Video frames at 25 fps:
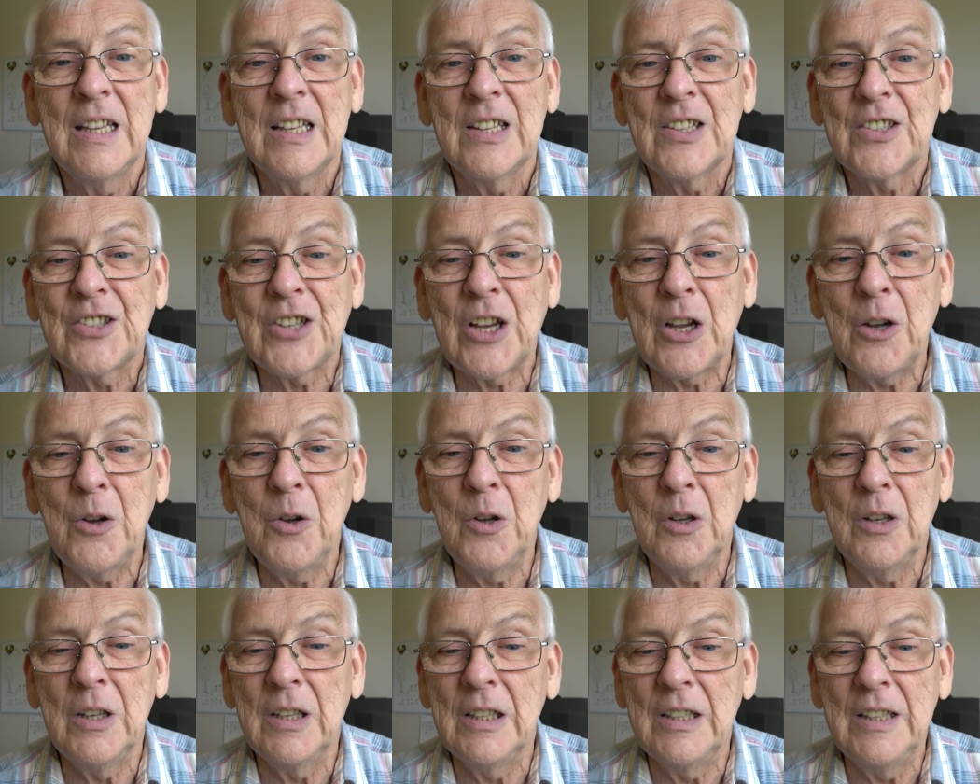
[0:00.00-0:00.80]

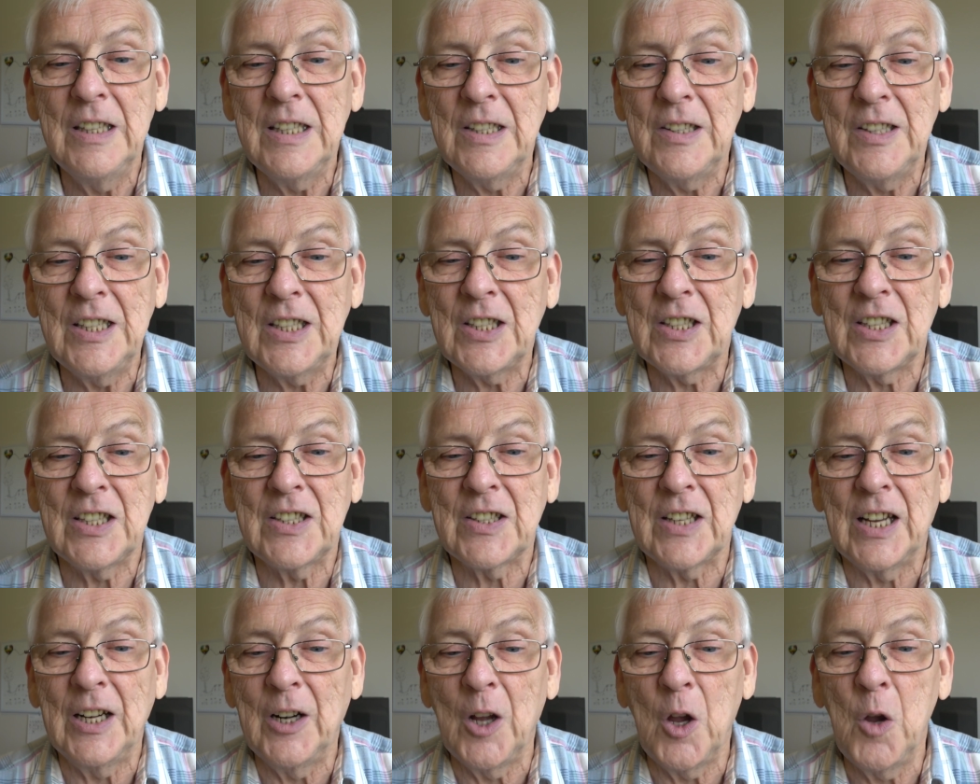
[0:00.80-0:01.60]
So this is
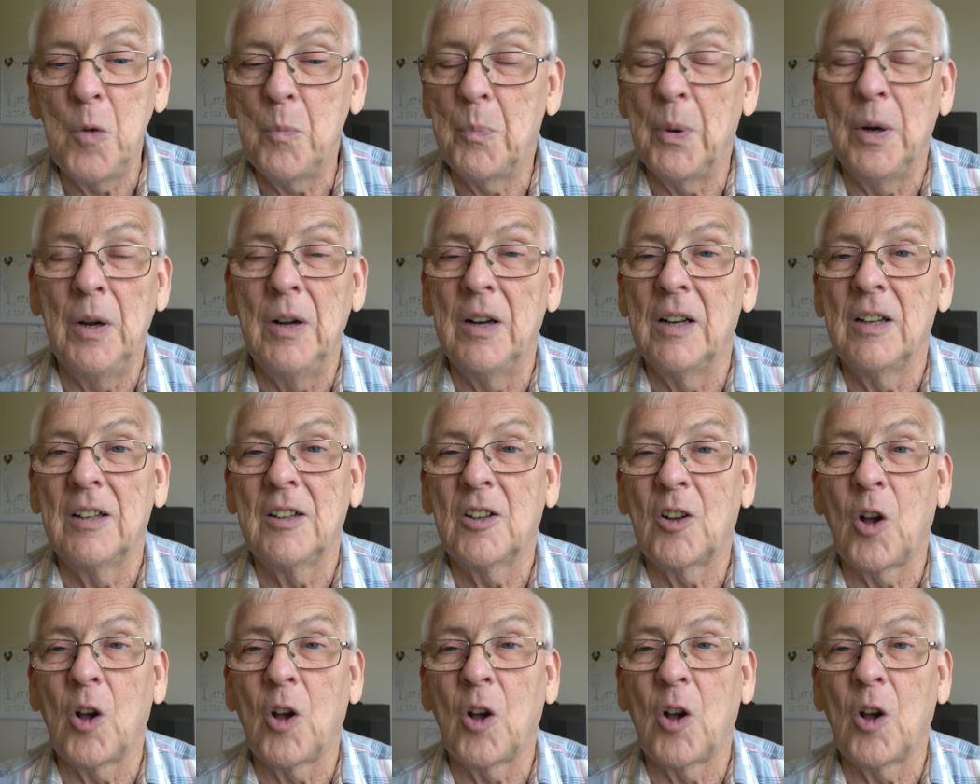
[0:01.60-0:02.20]
an open